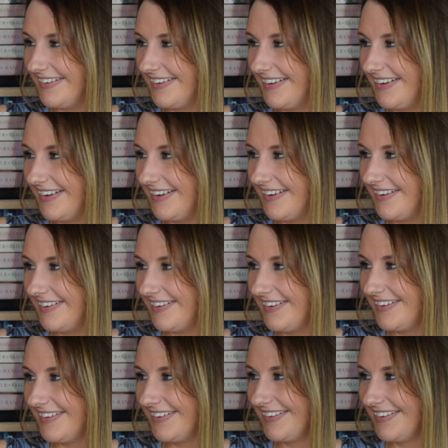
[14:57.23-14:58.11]

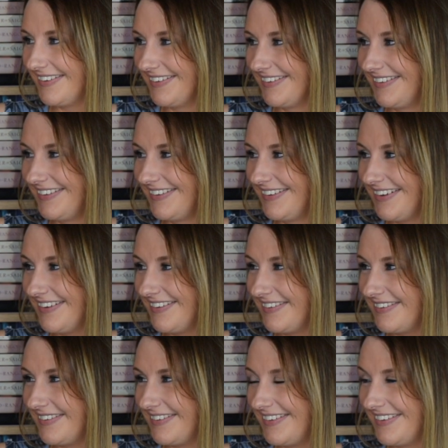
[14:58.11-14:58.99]

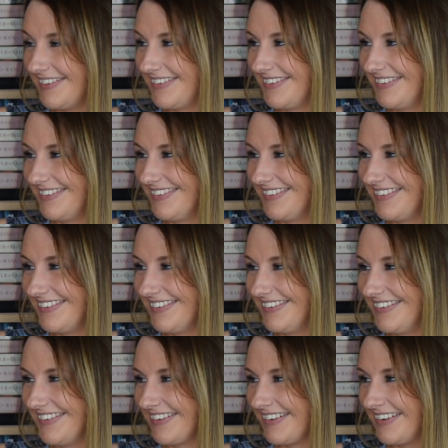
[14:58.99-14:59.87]

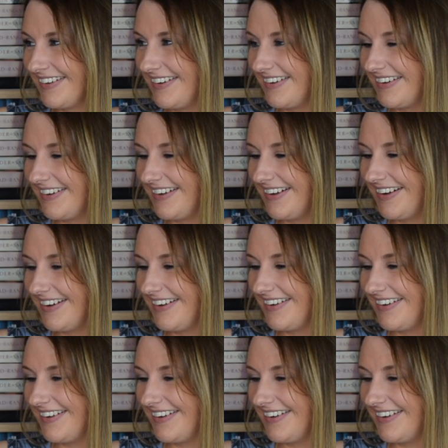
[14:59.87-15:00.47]
This person isn't speaking.